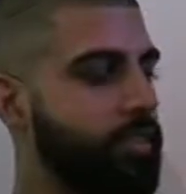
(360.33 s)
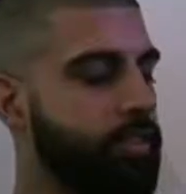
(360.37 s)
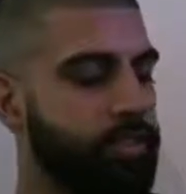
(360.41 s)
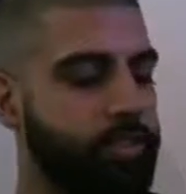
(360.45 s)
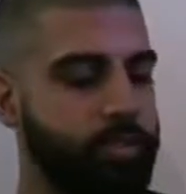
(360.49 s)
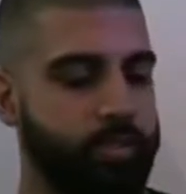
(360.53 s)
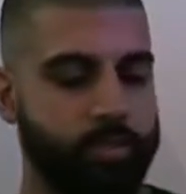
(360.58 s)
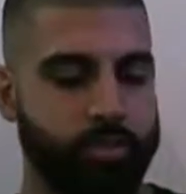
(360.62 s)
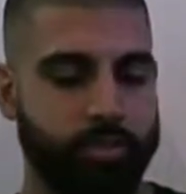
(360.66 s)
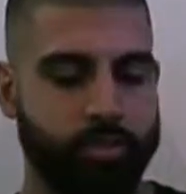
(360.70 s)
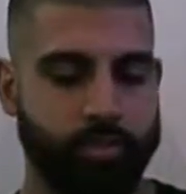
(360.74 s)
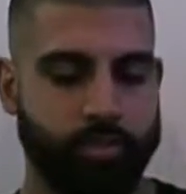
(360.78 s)

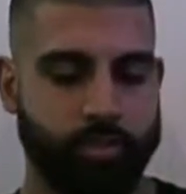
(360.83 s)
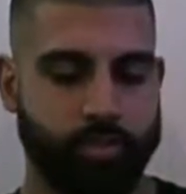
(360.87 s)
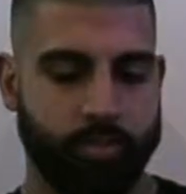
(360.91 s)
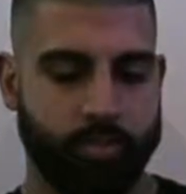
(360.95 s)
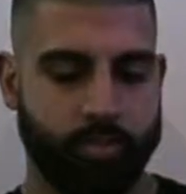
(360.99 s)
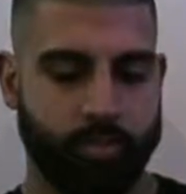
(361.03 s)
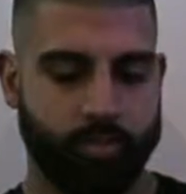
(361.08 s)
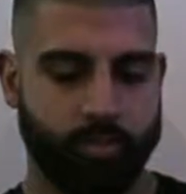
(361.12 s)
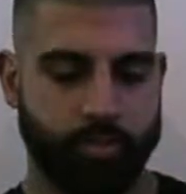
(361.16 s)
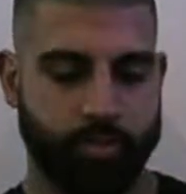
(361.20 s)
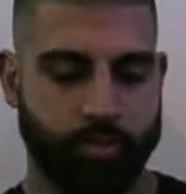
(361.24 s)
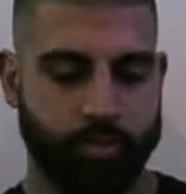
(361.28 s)

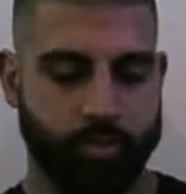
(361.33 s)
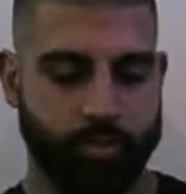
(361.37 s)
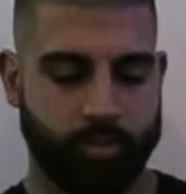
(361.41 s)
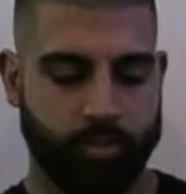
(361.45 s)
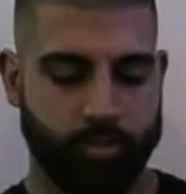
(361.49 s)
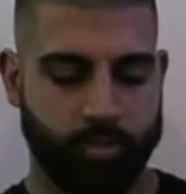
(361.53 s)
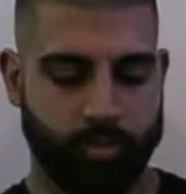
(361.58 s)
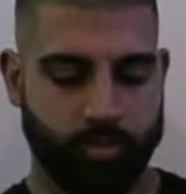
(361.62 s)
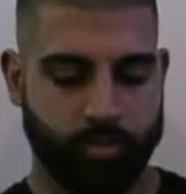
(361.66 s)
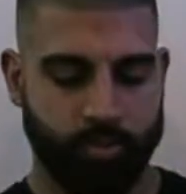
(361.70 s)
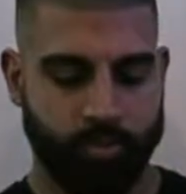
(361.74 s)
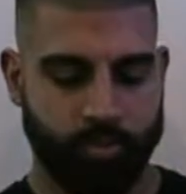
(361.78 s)

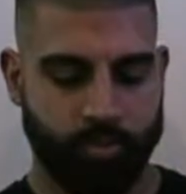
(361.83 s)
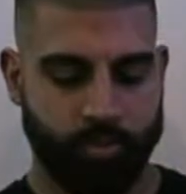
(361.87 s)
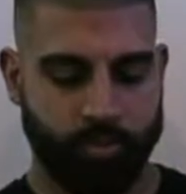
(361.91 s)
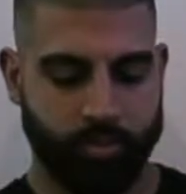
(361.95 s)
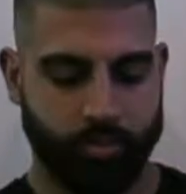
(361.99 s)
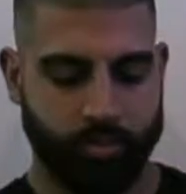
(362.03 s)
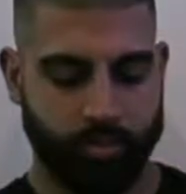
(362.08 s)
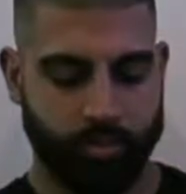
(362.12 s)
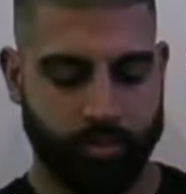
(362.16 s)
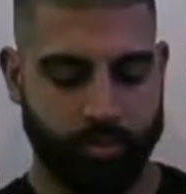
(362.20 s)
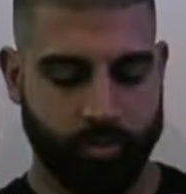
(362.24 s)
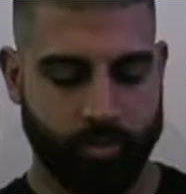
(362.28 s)

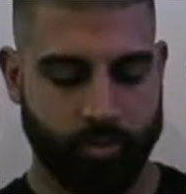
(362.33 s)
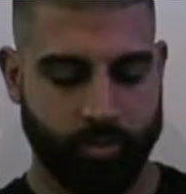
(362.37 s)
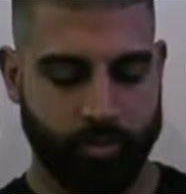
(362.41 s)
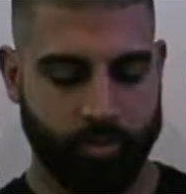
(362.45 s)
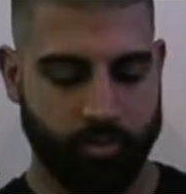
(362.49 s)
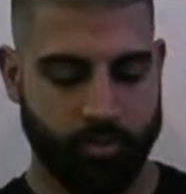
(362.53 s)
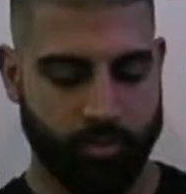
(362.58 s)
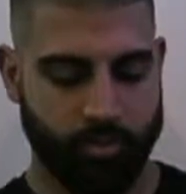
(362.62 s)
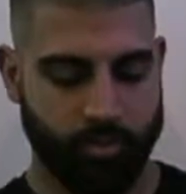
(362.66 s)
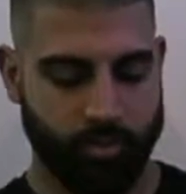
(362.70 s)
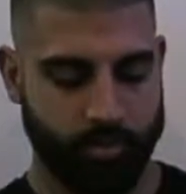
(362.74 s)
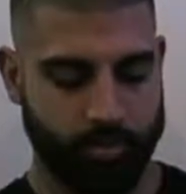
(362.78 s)

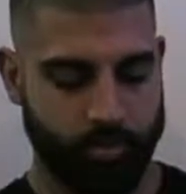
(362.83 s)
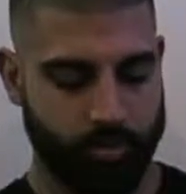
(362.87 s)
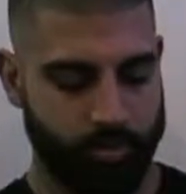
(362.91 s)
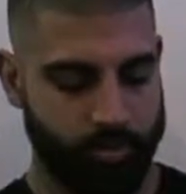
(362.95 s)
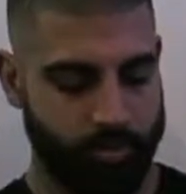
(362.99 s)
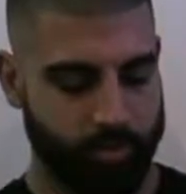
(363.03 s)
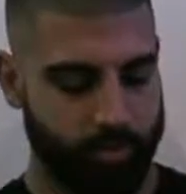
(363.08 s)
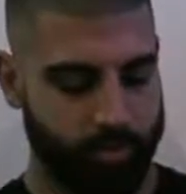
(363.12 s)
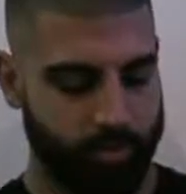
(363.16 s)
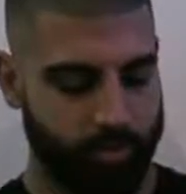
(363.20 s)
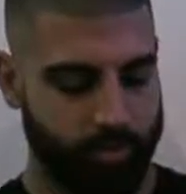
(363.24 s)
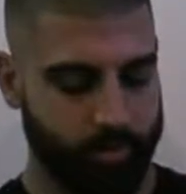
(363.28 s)

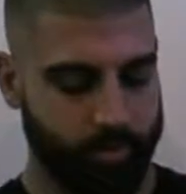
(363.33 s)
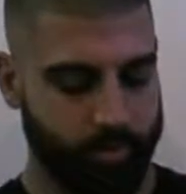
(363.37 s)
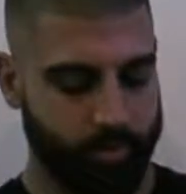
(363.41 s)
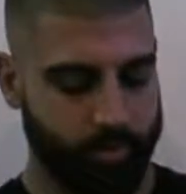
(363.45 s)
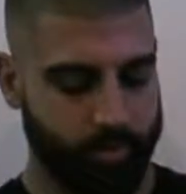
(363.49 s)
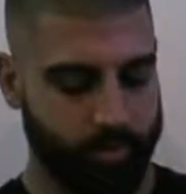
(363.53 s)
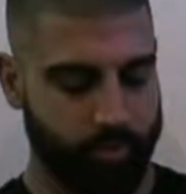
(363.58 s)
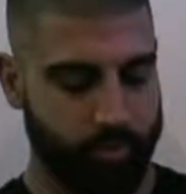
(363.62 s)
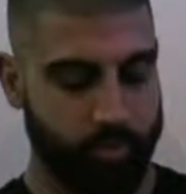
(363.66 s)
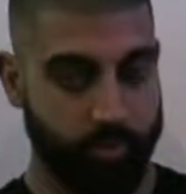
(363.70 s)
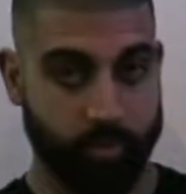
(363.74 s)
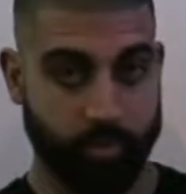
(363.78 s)

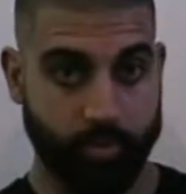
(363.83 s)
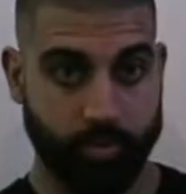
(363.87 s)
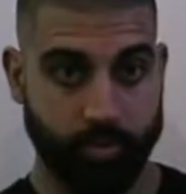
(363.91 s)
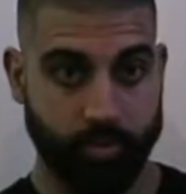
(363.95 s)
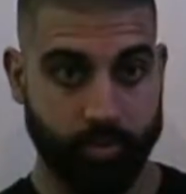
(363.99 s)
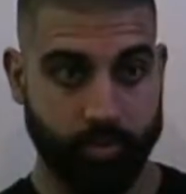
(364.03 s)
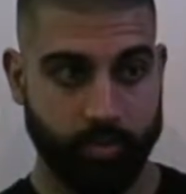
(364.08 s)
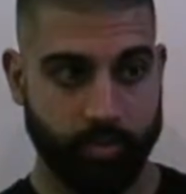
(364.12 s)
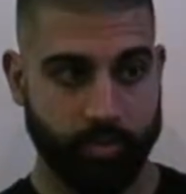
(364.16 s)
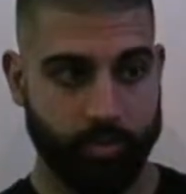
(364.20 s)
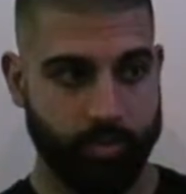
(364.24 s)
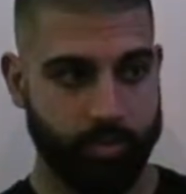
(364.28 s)

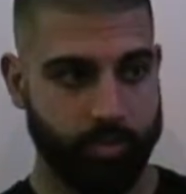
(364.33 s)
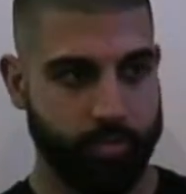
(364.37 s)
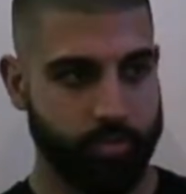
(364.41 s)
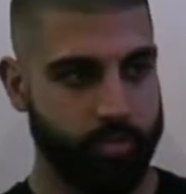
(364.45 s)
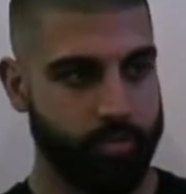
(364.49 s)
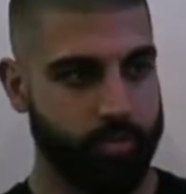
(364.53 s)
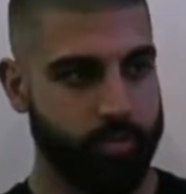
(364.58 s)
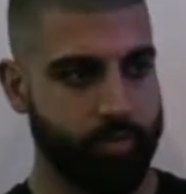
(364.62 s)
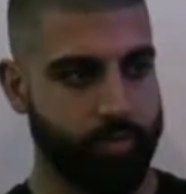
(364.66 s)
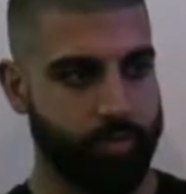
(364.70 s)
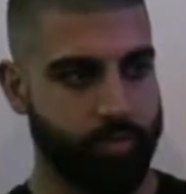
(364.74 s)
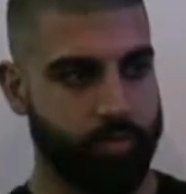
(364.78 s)

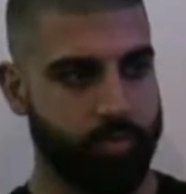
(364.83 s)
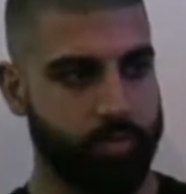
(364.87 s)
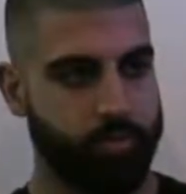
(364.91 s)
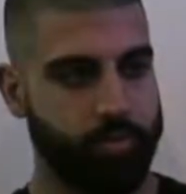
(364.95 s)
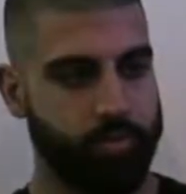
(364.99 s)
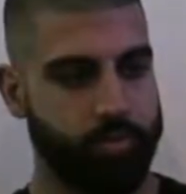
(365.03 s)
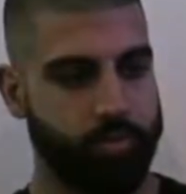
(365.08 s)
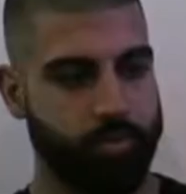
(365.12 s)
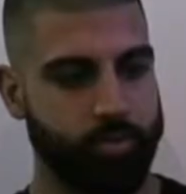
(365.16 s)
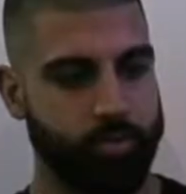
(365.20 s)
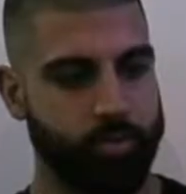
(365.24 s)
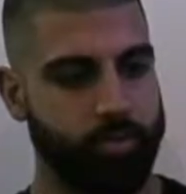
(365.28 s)

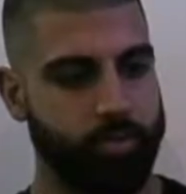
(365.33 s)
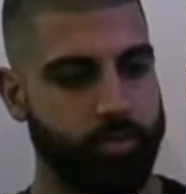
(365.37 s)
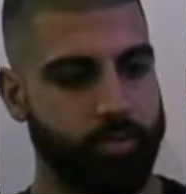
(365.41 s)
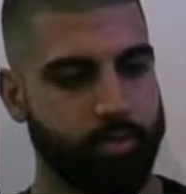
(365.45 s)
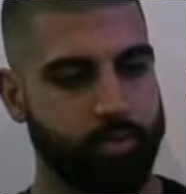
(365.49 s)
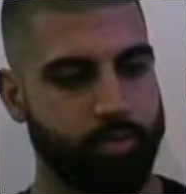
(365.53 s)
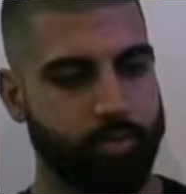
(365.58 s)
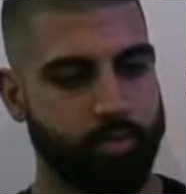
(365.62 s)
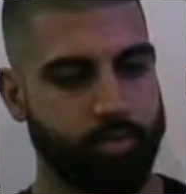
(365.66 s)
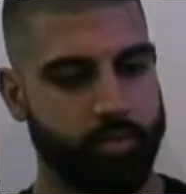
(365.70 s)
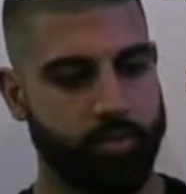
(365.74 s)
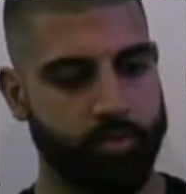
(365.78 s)

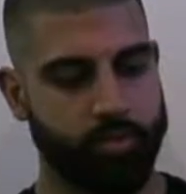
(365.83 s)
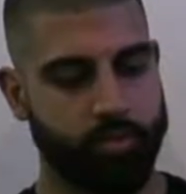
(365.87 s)
This person isn't speaking.